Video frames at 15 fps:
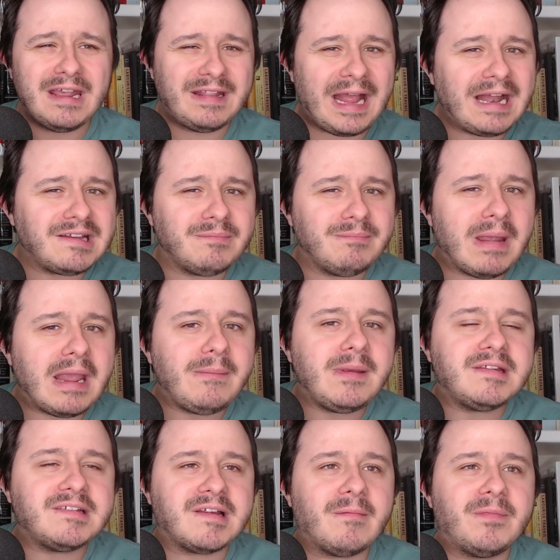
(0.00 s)
That's
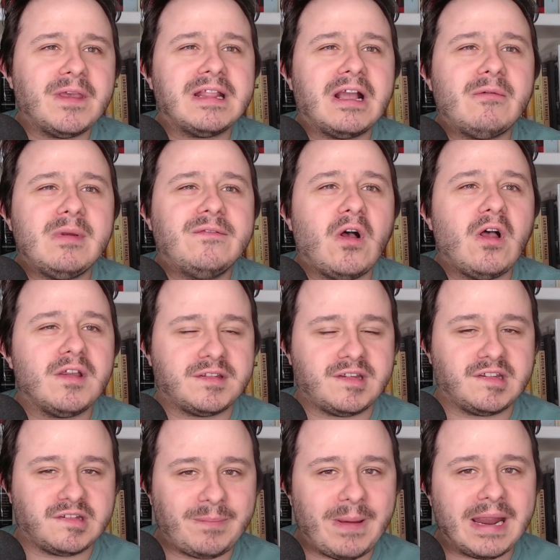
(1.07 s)
maybe something that we've all
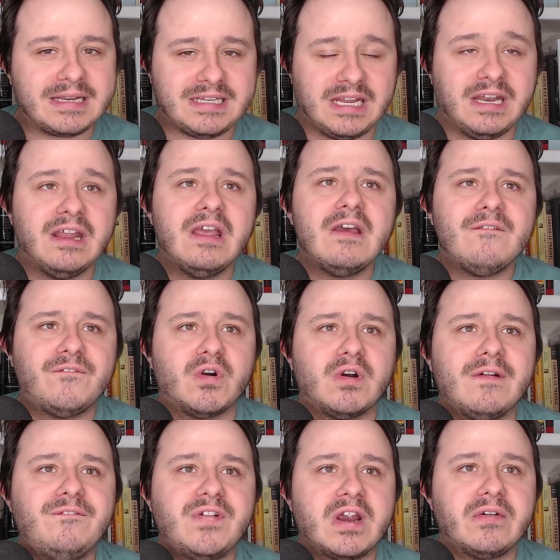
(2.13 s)
suspected for
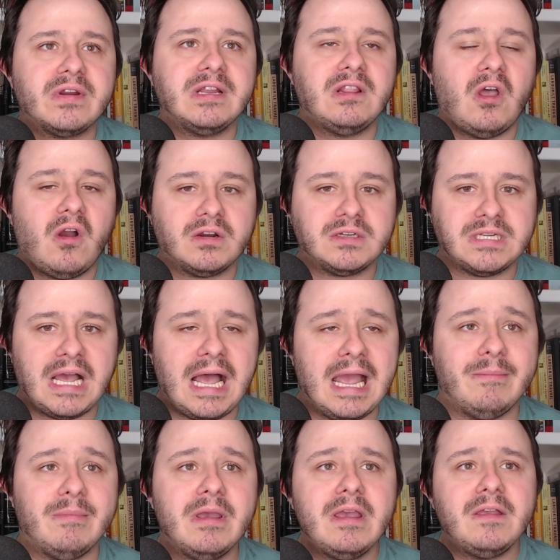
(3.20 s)
a very long
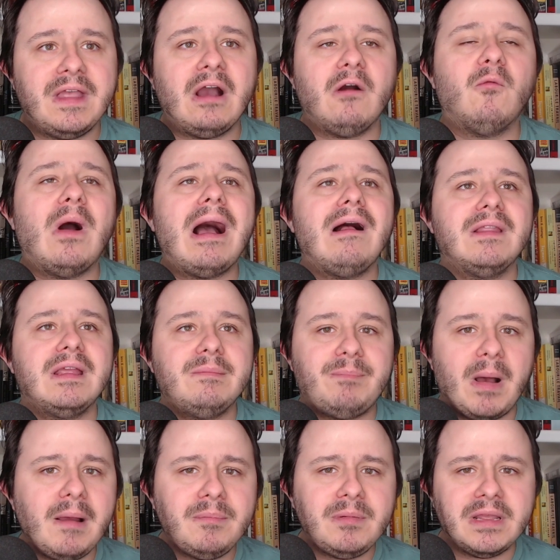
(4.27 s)
time. That while in
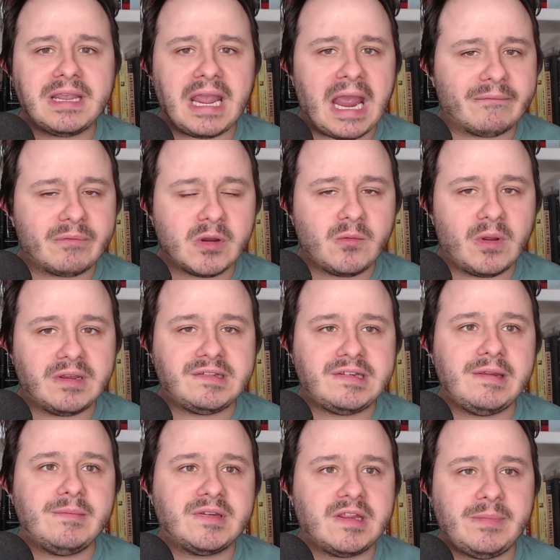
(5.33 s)
public everyone
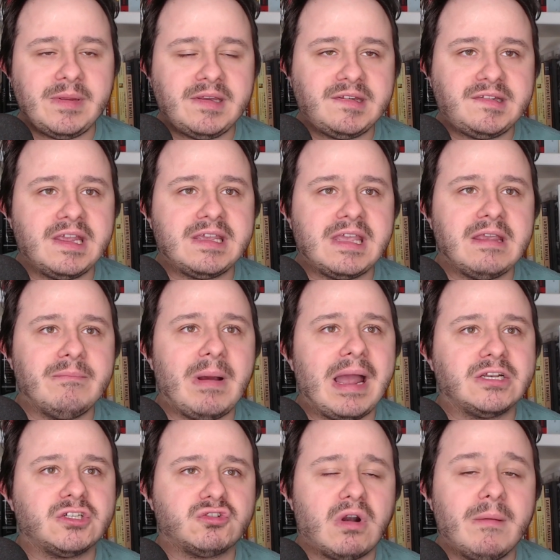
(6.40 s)
seems to be sticking
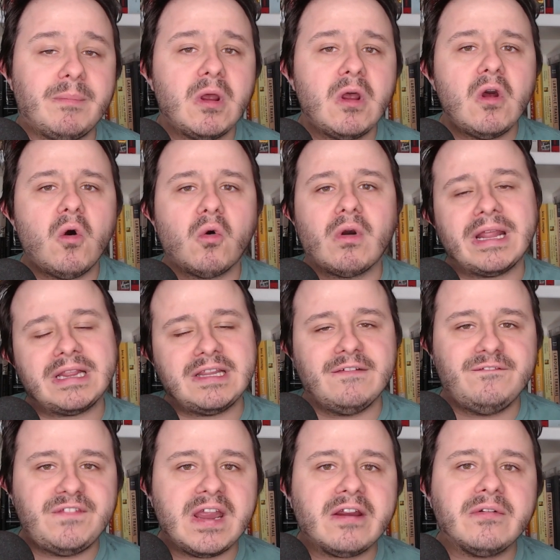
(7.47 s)
by Trump, or at the
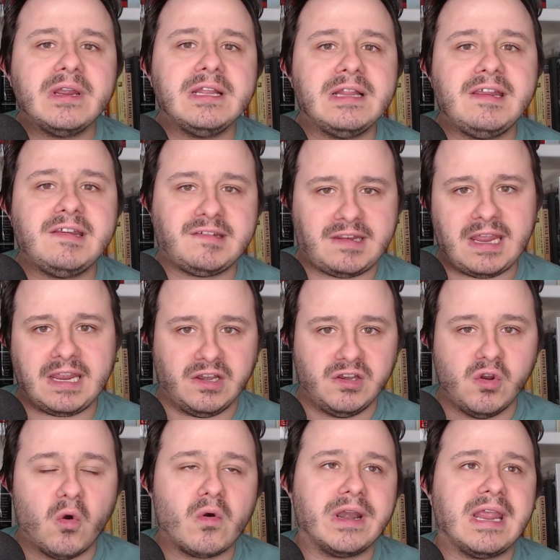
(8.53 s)
very least
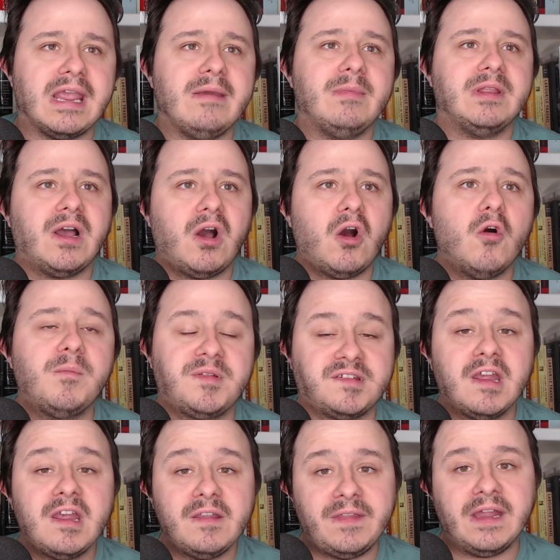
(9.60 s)
ignoring him in the
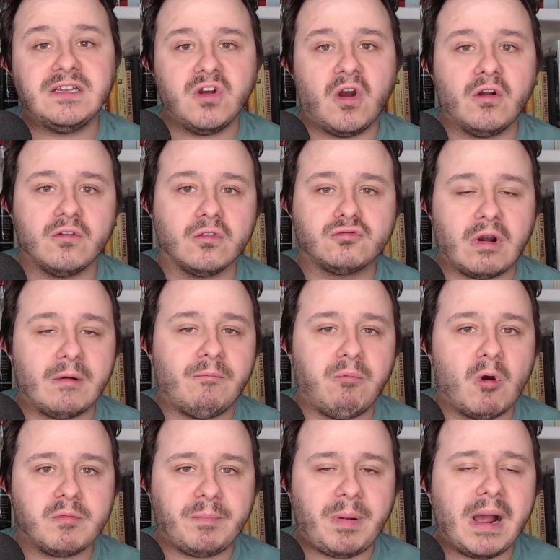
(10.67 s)
hopes that Donald Trump
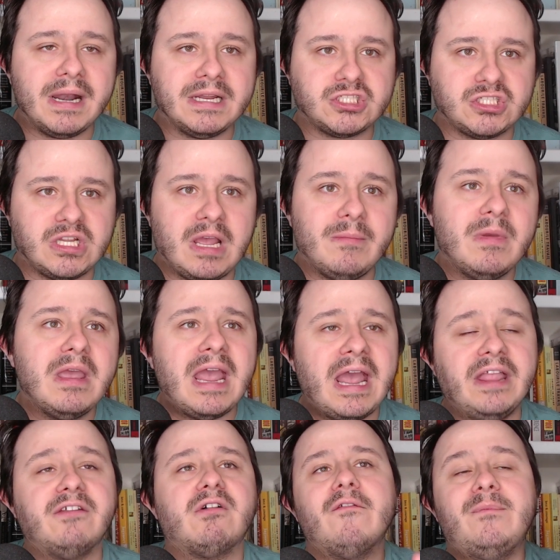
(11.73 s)
won't punish them,
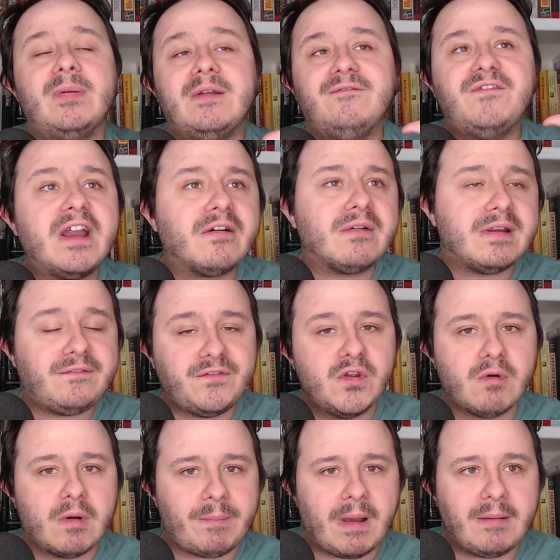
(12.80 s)
and there have been very
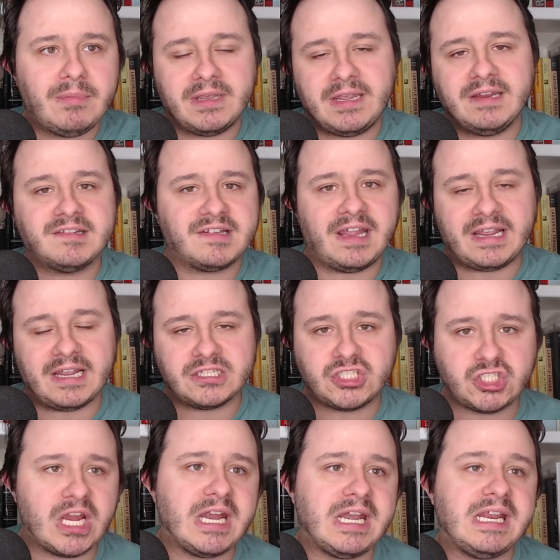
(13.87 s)
few Republicans like a
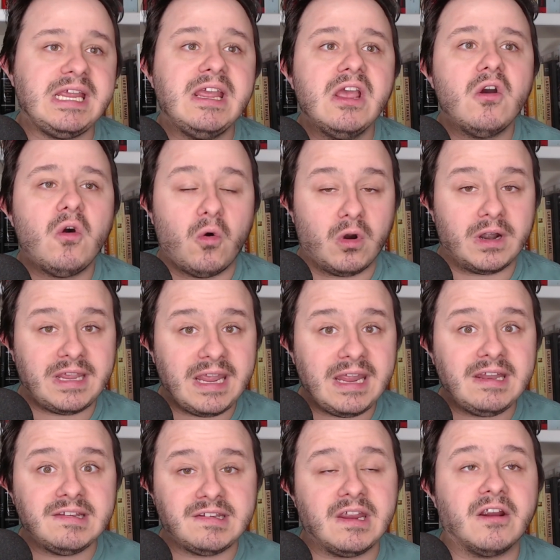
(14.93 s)
Cheney or a
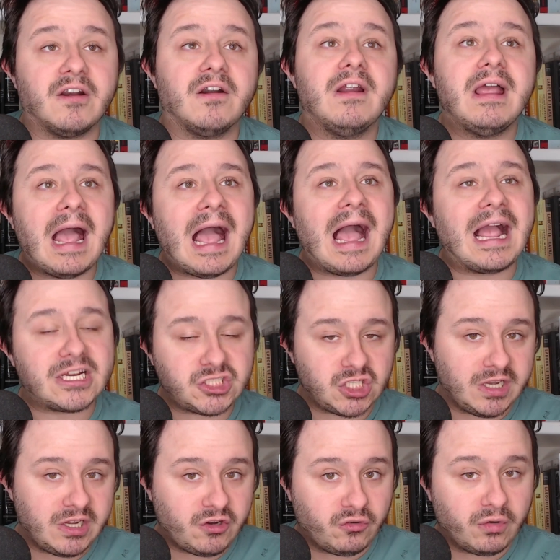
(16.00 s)
Kinzinger
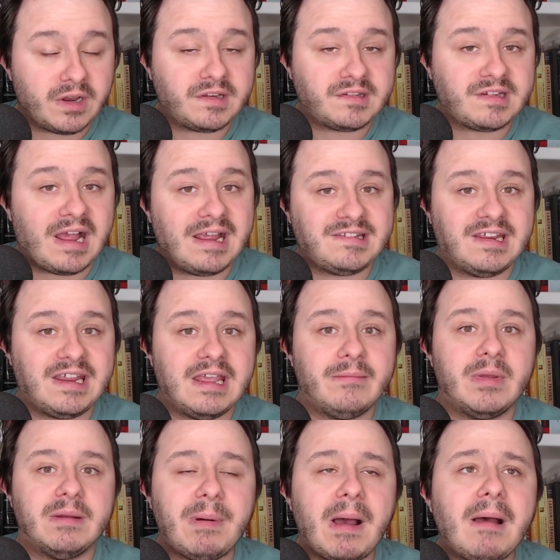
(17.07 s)
actually criticizing
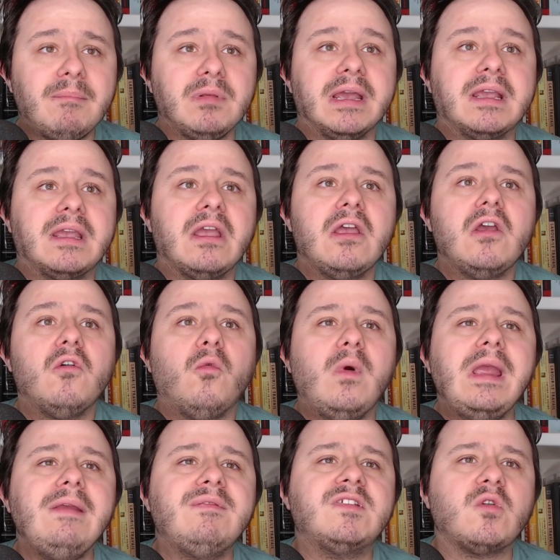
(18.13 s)
him in public,
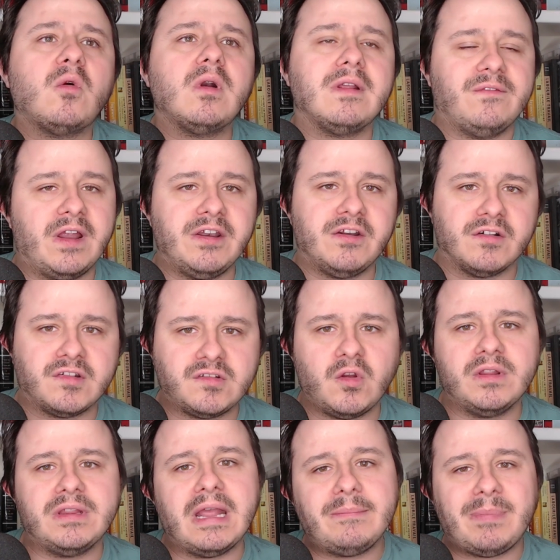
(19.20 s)
we've sort of
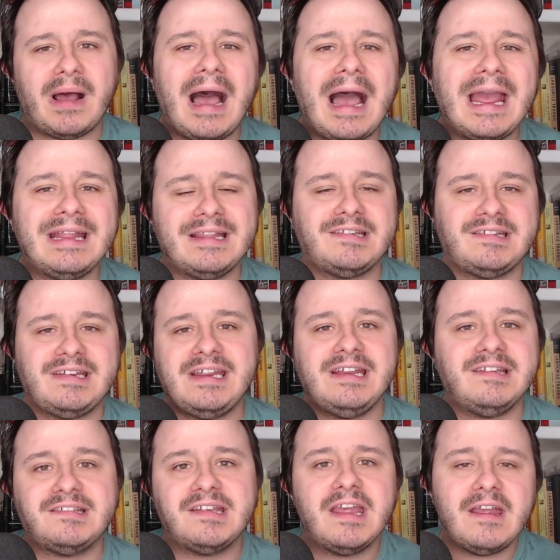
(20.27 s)
understood that behind the
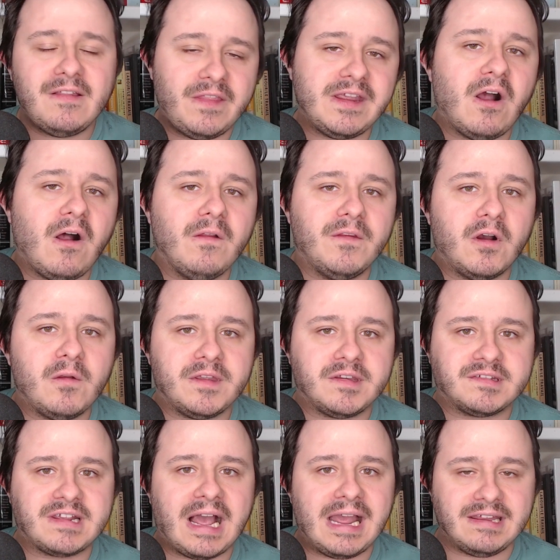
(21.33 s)
scenes they all know
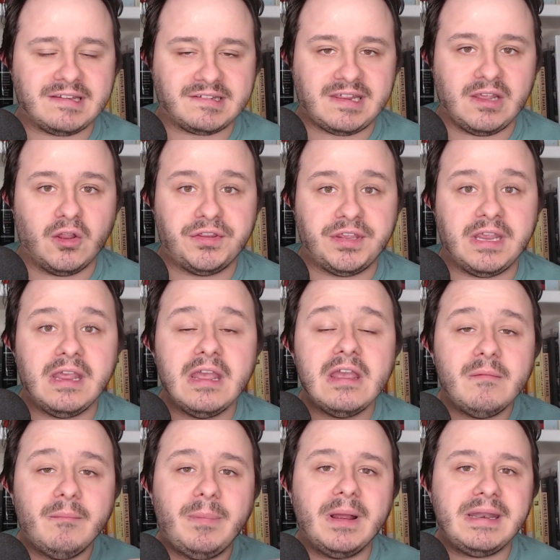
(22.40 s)
this guy is guilty.
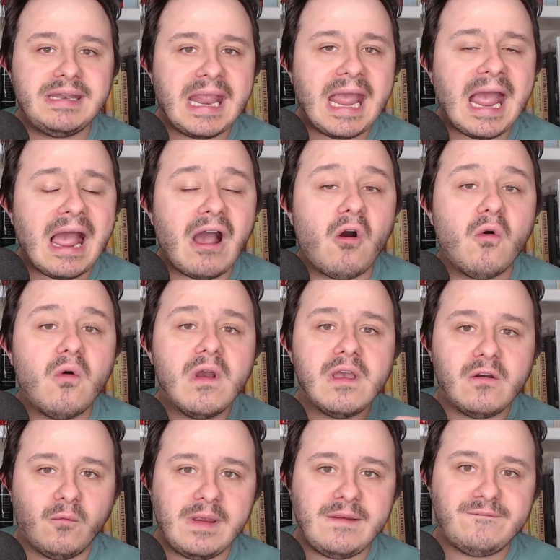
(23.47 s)
But now
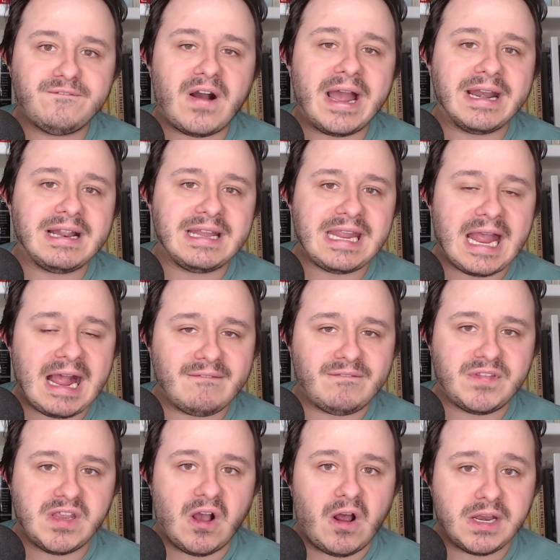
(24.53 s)
we finally have have
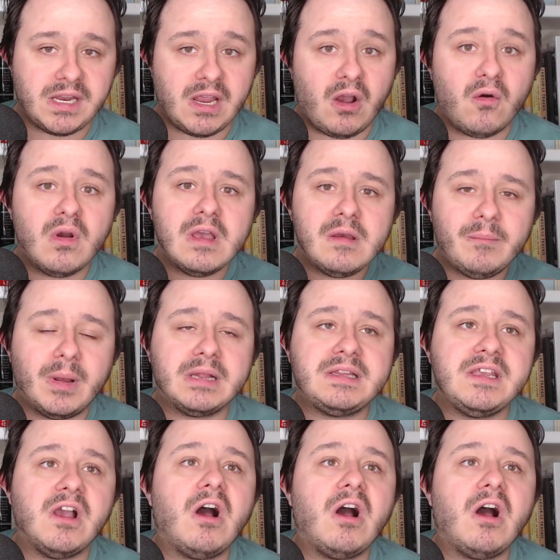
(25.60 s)
the audio, but the